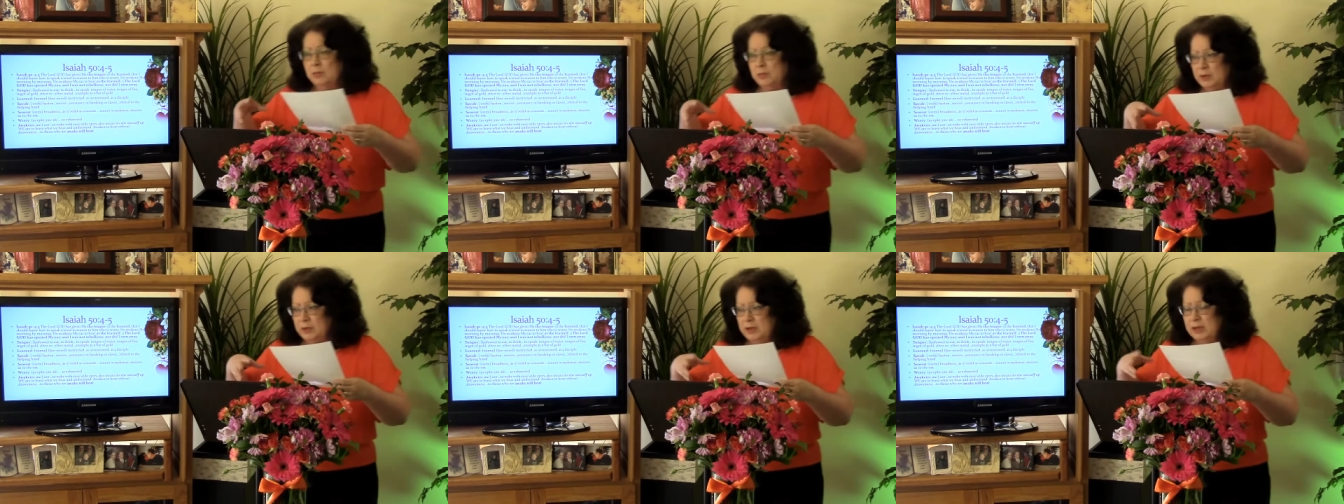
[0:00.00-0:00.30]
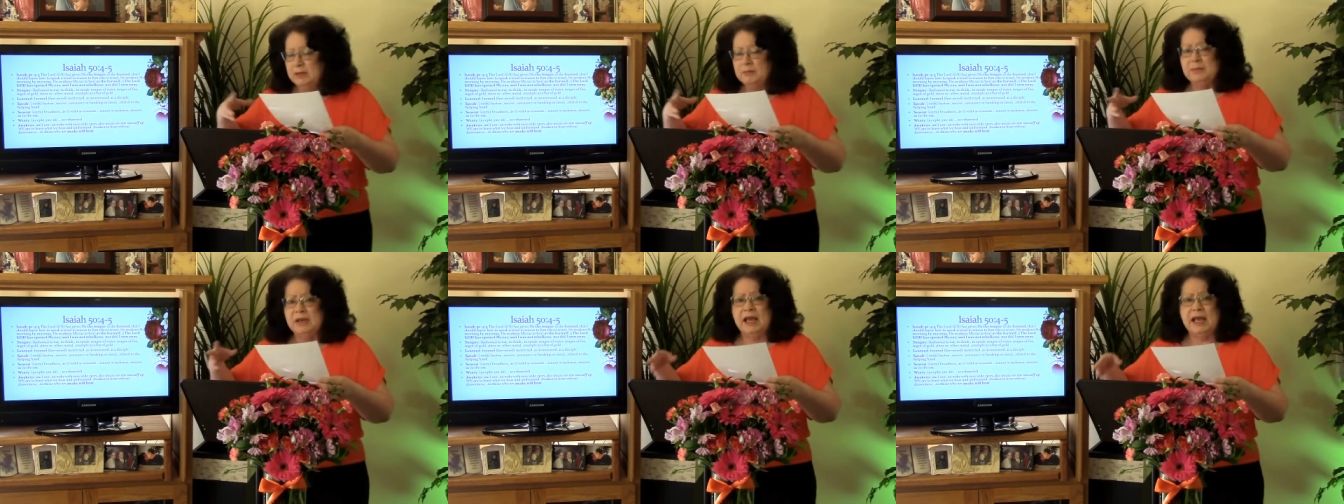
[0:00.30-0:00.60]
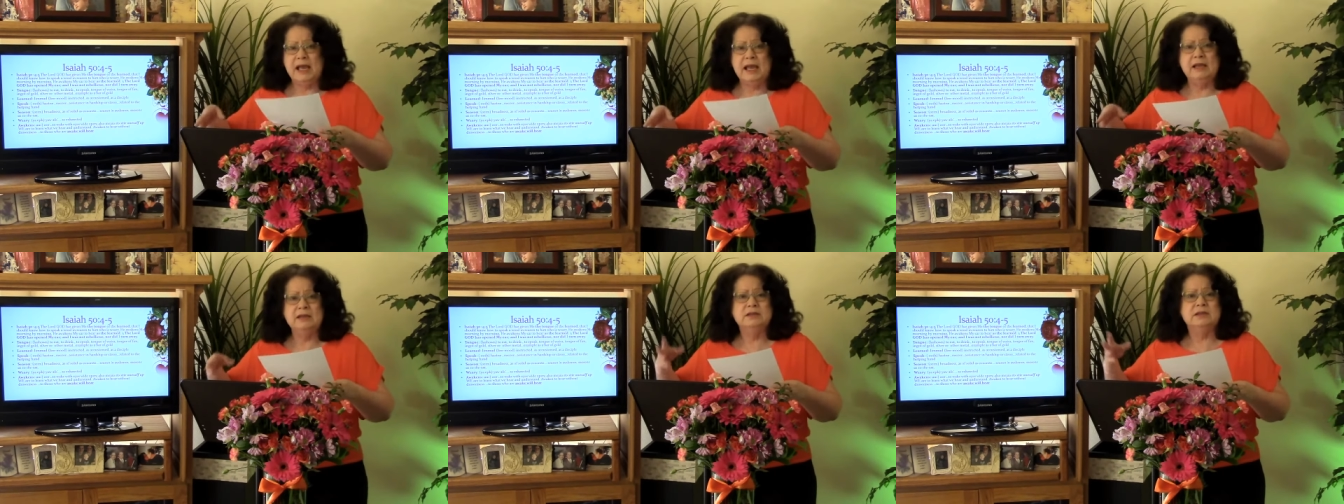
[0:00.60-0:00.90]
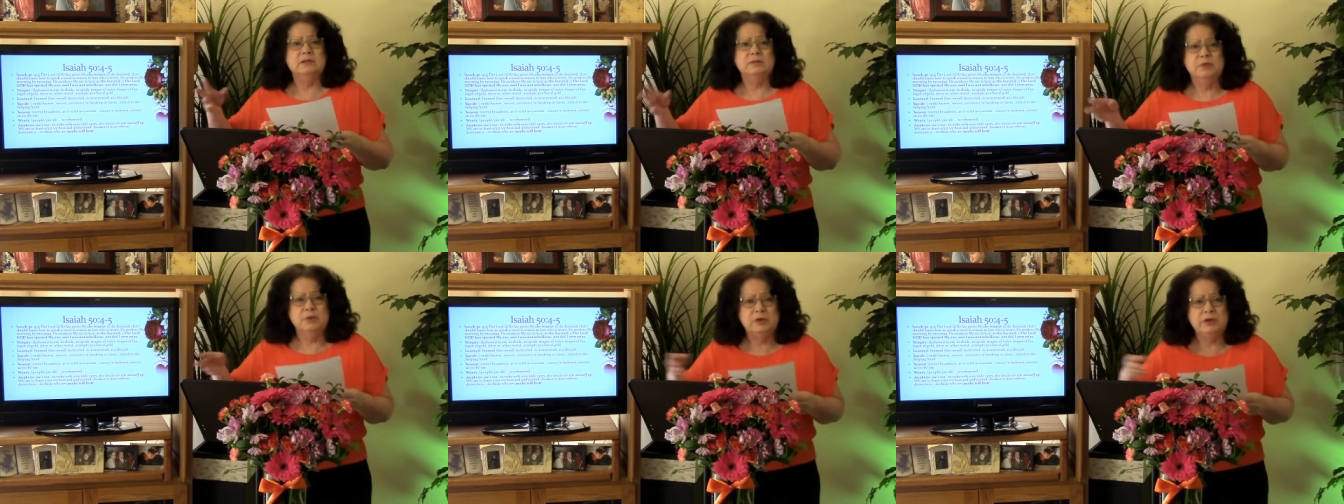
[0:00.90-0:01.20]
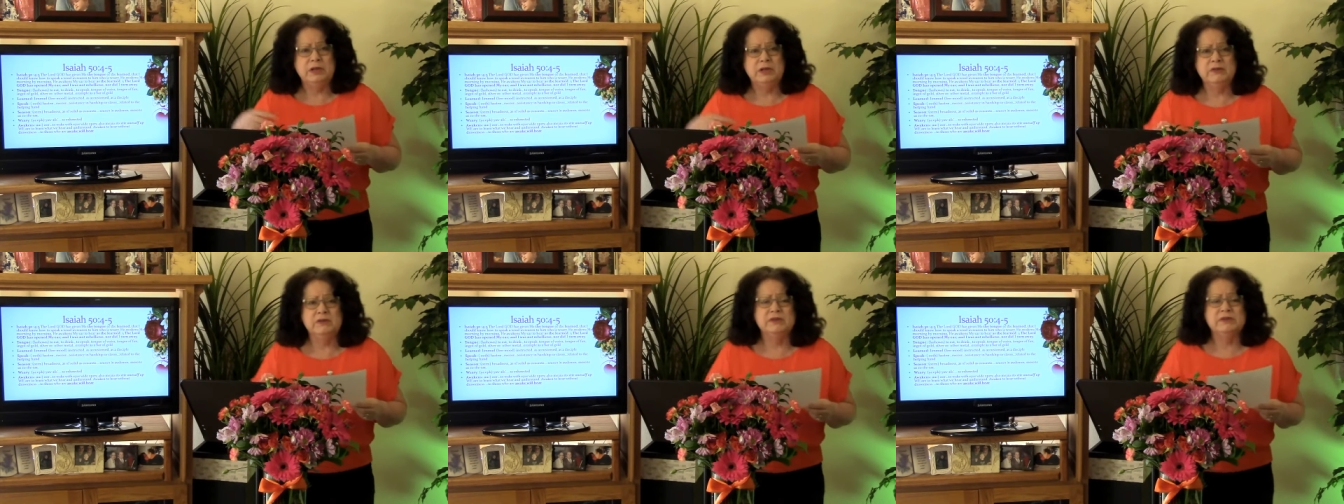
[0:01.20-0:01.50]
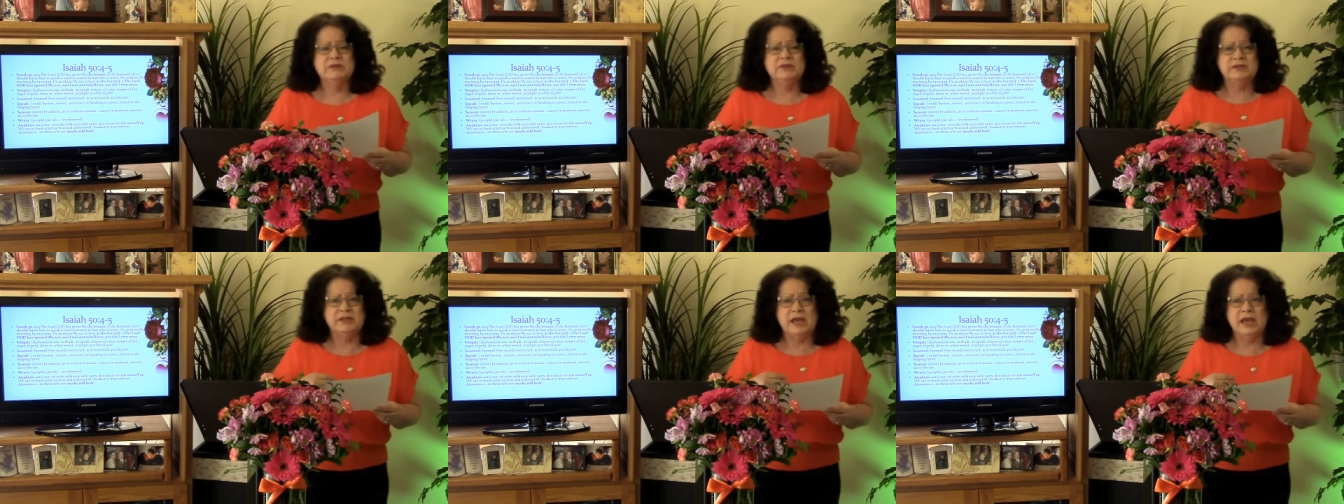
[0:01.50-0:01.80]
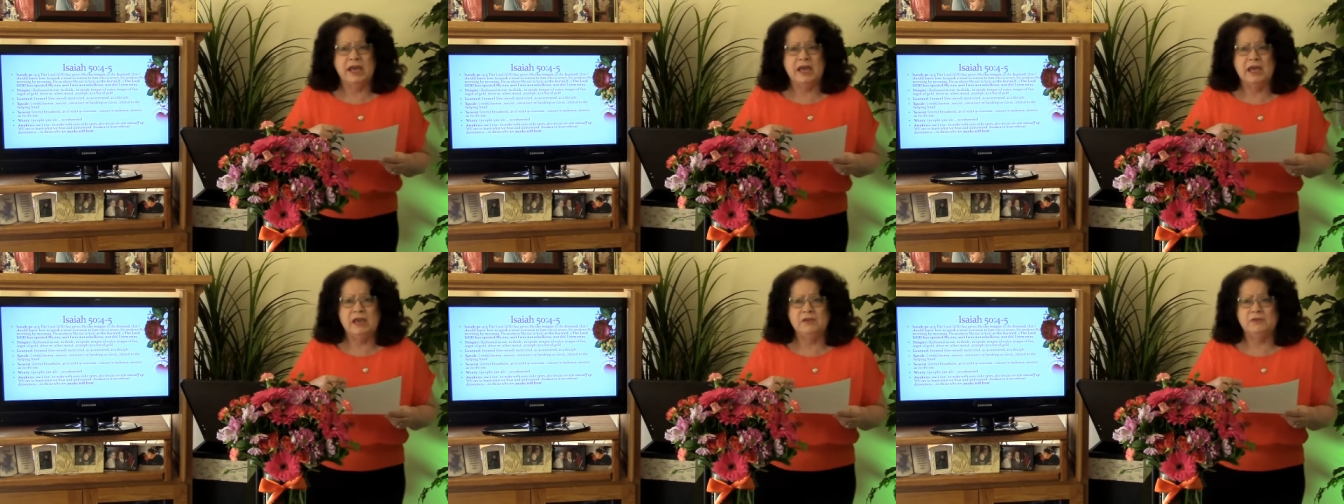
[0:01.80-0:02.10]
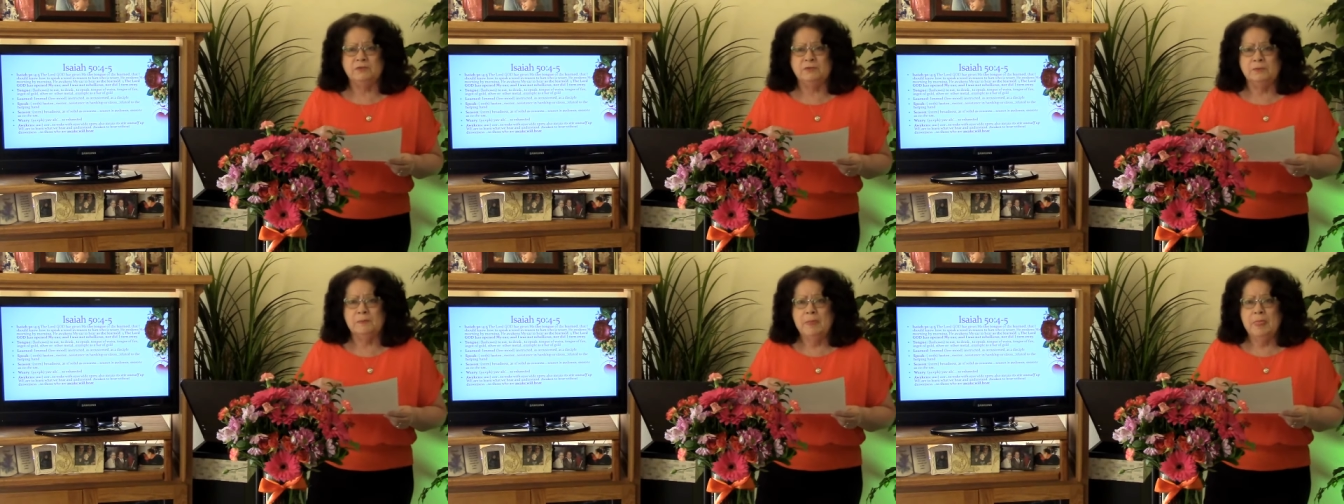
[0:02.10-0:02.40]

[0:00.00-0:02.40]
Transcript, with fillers: put in bags and put in the safe